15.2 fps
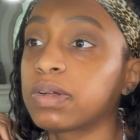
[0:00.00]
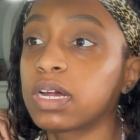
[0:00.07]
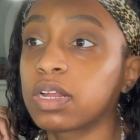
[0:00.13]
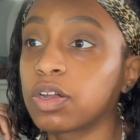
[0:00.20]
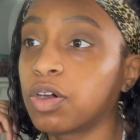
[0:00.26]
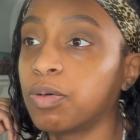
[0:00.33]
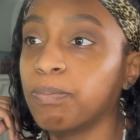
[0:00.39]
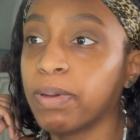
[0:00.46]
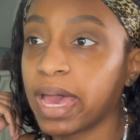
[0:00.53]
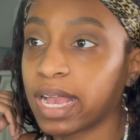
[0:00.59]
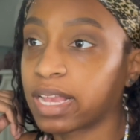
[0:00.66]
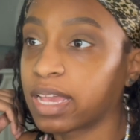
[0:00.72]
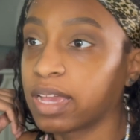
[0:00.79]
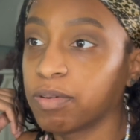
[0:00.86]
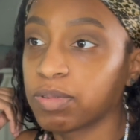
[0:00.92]
gonna go
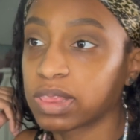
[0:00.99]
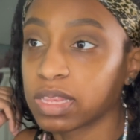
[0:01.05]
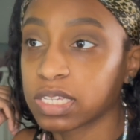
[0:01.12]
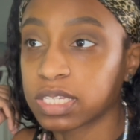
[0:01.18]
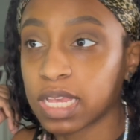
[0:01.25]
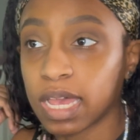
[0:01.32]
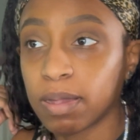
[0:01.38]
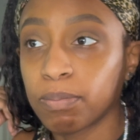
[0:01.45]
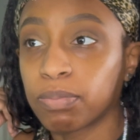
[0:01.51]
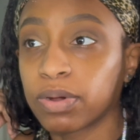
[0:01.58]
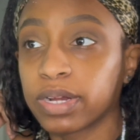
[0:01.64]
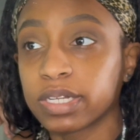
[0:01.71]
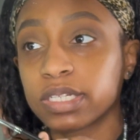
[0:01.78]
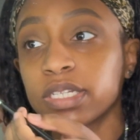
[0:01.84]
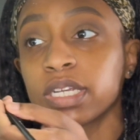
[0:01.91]
back in with the same
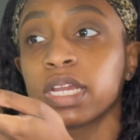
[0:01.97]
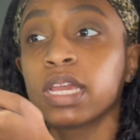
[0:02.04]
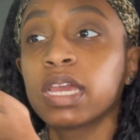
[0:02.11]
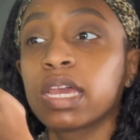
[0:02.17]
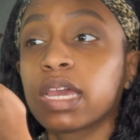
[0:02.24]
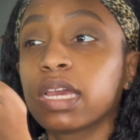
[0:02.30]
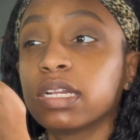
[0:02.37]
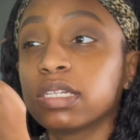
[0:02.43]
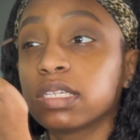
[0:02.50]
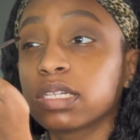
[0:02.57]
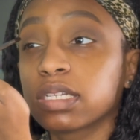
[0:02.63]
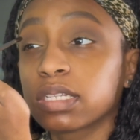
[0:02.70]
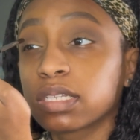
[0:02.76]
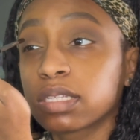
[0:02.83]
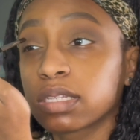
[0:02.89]
brush and
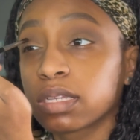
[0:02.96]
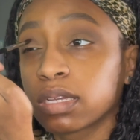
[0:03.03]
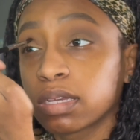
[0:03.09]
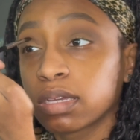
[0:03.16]
just